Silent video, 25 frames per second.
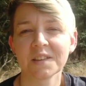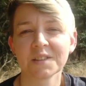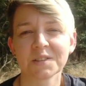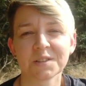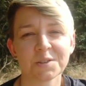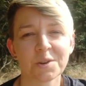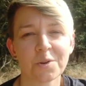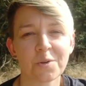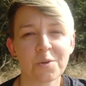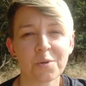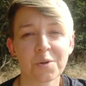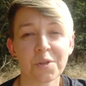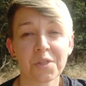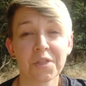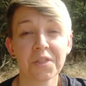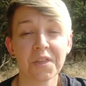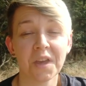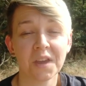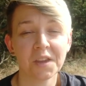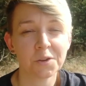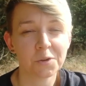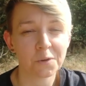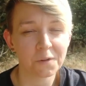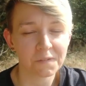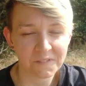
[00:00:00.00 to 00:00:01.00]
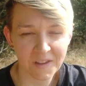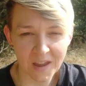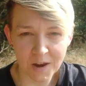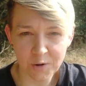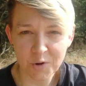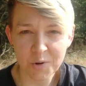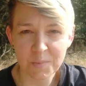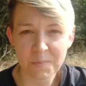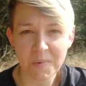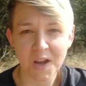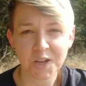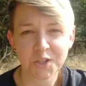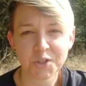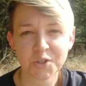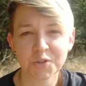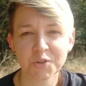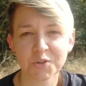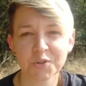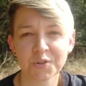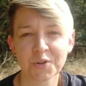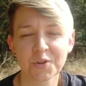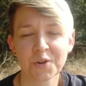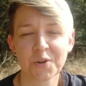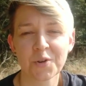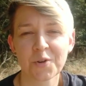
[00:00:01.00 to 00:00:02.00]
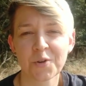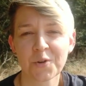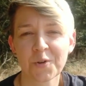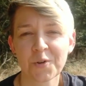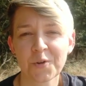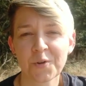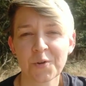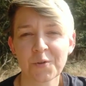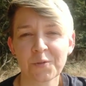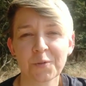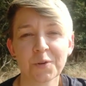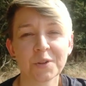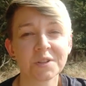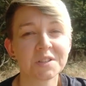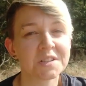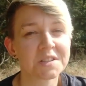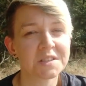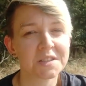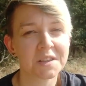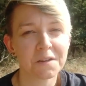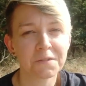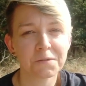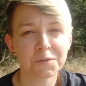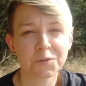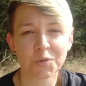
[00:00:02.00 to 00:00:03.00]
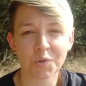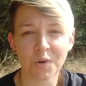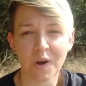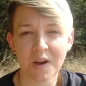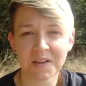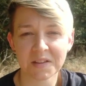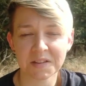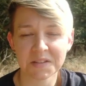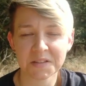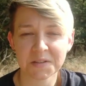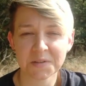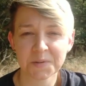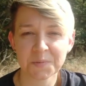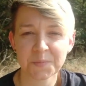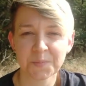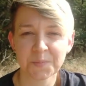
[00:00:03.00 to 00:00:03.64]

So thank you very much for this gift to us.